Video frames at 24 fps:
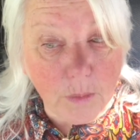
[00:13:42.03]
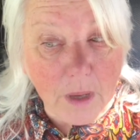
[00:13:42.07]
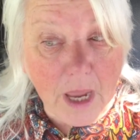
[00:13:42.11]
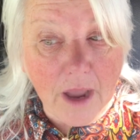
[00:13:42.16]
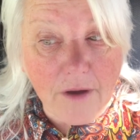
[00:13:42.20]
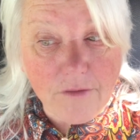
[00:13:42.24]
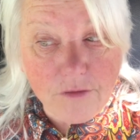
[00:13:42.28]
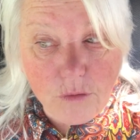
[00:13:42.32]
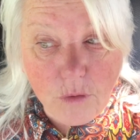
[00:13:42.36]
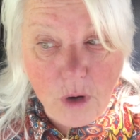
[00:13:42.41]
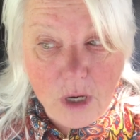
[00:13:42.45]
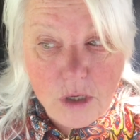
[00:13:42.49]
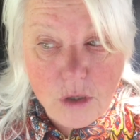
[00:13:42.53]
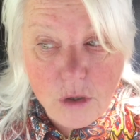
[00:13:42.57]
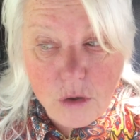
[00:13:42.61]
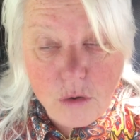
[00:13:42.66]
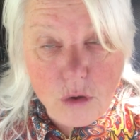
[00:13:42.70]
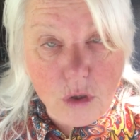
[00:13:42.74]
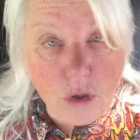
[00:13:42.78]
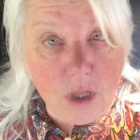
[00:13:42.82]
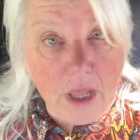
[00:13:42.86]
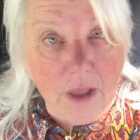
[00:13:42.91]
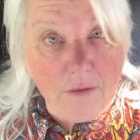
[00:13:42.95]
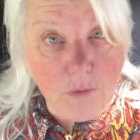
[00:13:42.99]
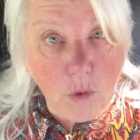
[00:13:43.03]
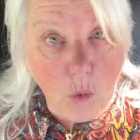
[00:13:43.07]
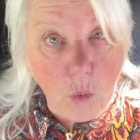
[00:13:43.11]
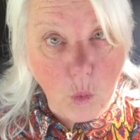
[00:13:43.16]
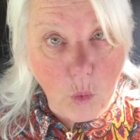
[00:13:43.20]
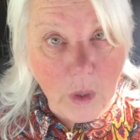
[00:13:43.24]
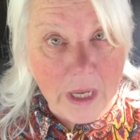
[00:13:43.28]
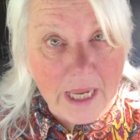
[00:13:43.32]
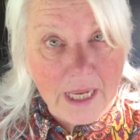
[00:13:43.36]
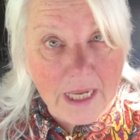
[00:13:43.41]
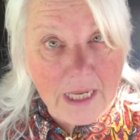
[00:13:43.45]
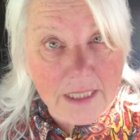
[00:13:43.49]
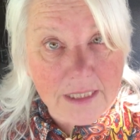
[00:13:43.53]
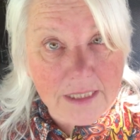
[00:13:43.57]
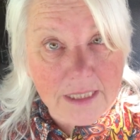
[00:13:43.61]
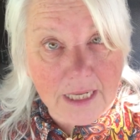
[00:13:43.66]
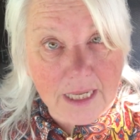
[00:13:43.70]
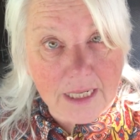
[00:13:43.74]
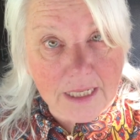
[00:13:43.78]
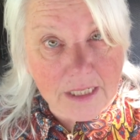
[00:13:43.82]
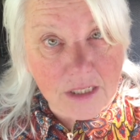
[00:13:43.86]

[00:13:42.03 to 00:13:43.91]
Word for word: After I do, you'll have a week to get